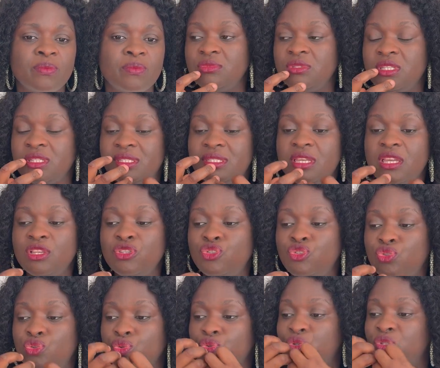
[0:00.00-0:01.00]
The
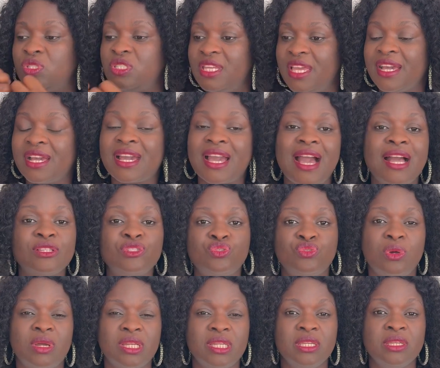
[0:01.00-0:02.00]
things you say
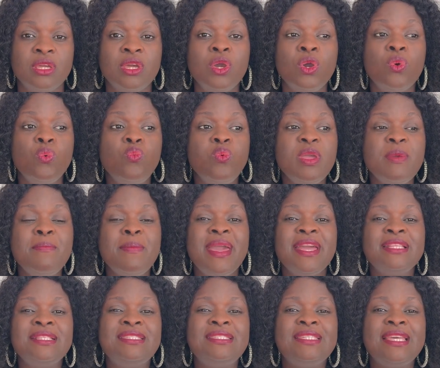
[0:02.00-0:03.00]
casually,
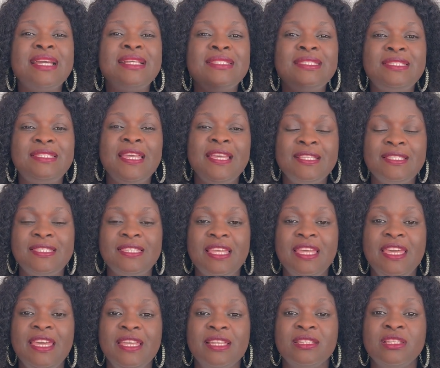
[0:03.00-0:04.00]
women take it
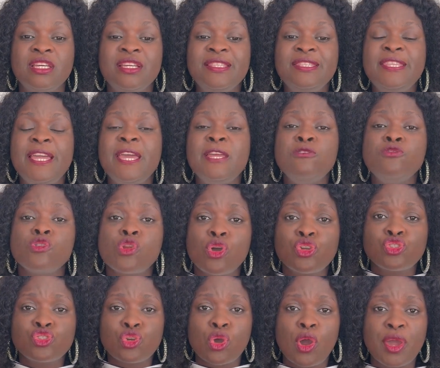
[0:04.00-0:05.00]
in, they
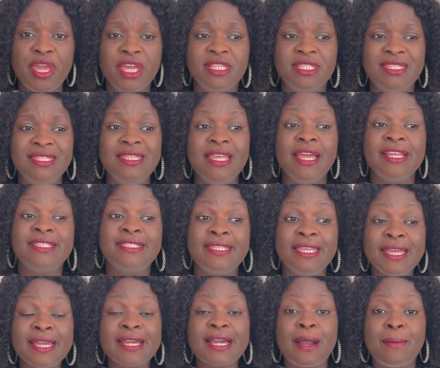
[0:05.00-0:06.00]
nurture it, they
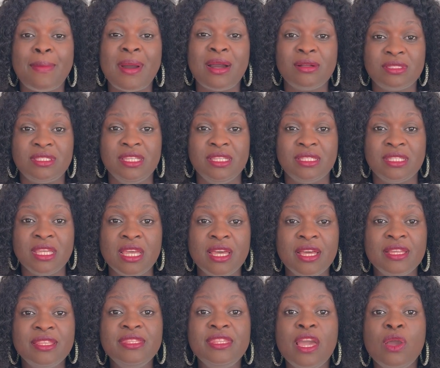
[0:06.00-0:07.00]
think about it,
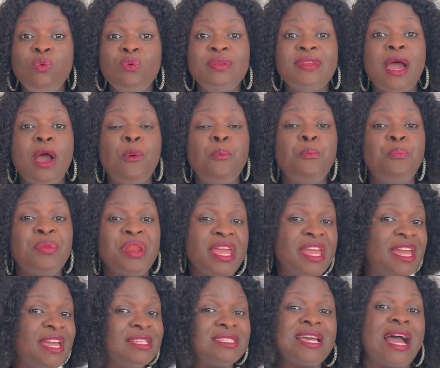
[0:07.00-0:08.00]
they will now
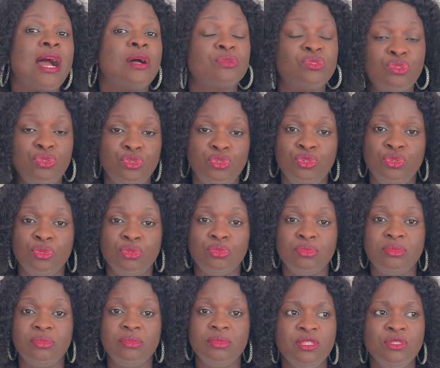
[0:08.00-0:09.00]
bring it out to you.
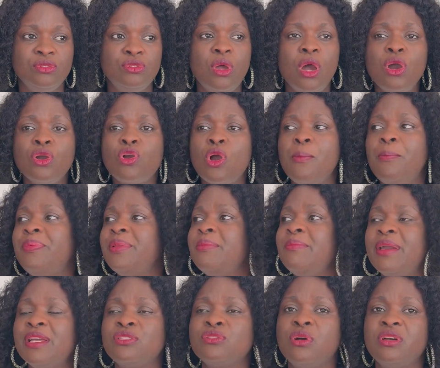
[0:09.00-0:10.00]
Don't
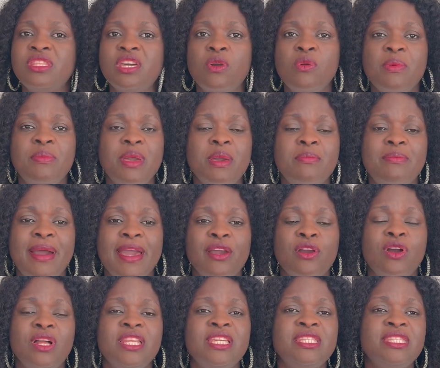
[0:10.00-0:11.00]
compliment other women by
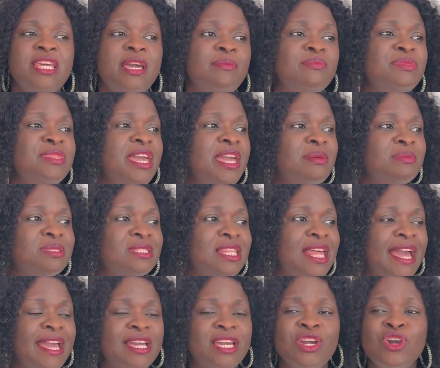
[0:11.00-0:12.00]
calling them names
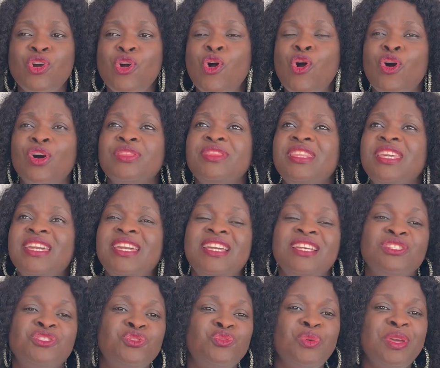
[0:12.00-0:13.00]
like
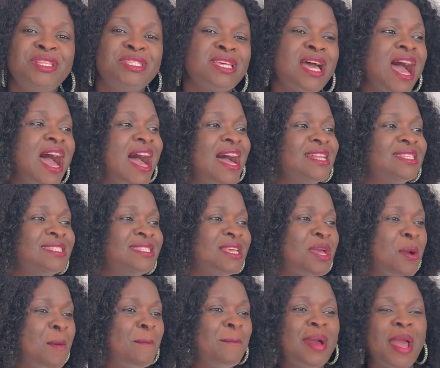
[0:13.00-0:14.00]
honey, sweetheart,
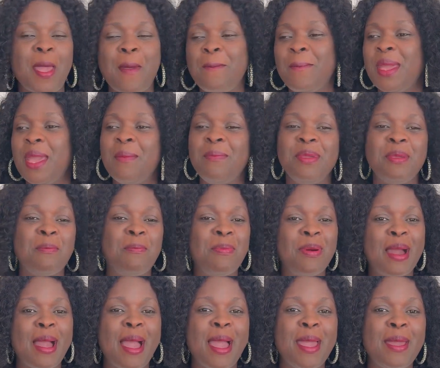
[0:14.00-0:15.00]
my baby
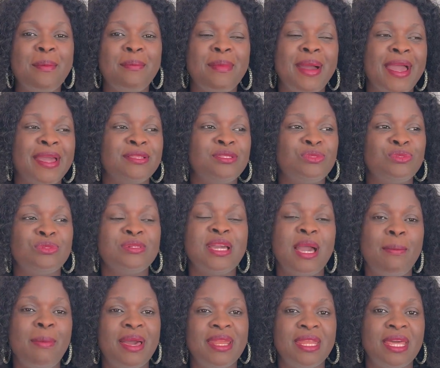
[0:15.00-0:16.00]
pie, my
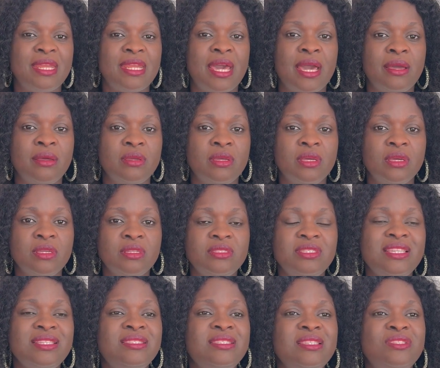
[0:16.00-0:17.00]
sugar banana.
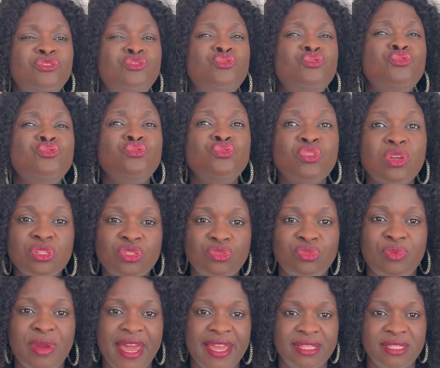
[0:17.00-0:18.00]
This is not
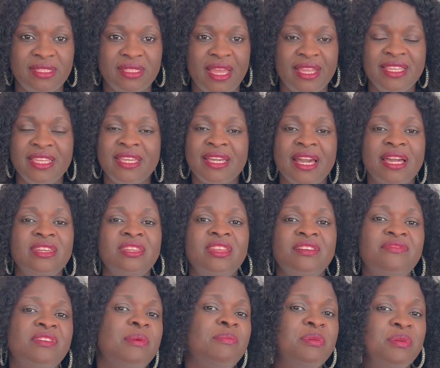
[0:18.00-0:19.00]
right, and it can
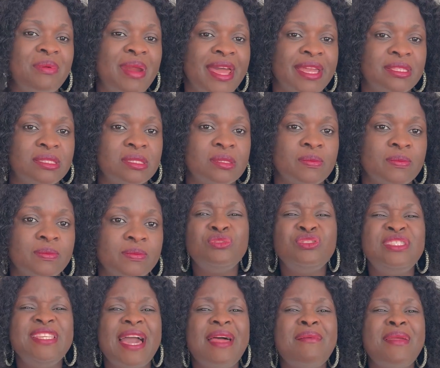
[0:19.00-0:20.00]
never be right.
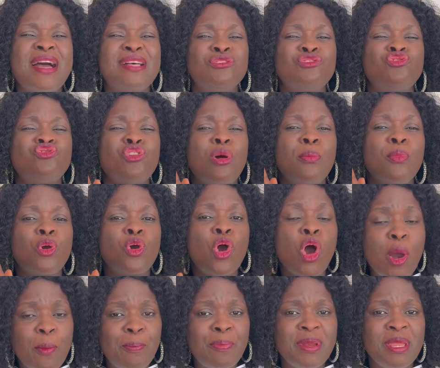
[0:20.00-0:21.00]
There are some
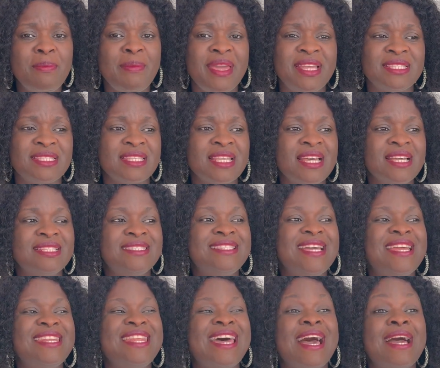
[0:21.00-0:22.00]
compliments
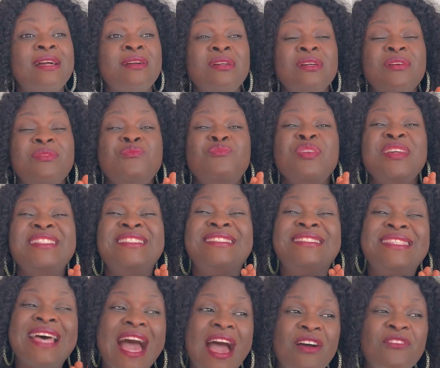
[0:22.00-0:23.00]
that are
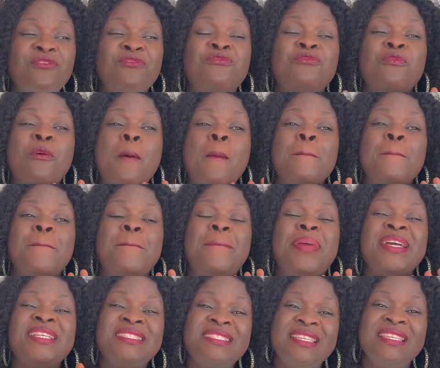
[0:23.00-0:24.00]
reserved
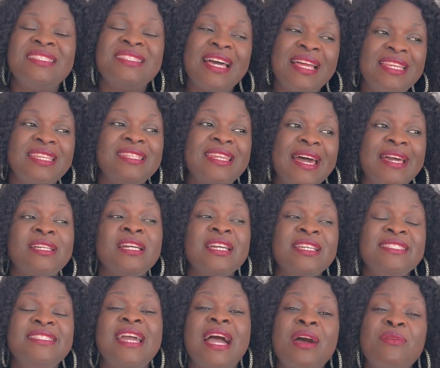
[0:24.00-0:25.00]
personally,
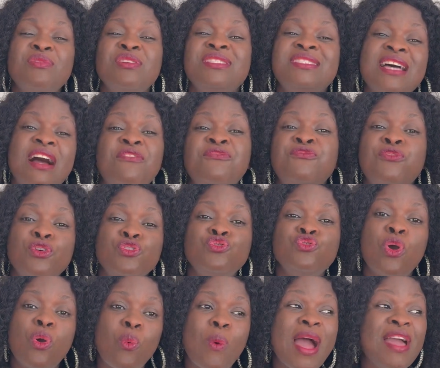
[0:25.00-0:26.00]
like they are reserved for
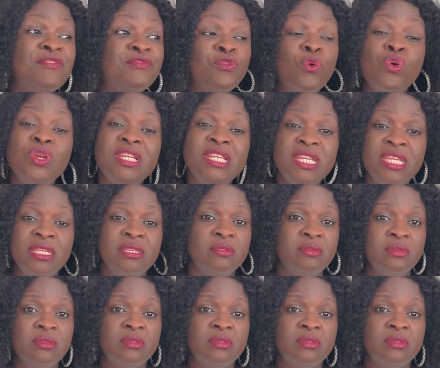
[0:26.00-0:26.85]
your wife only.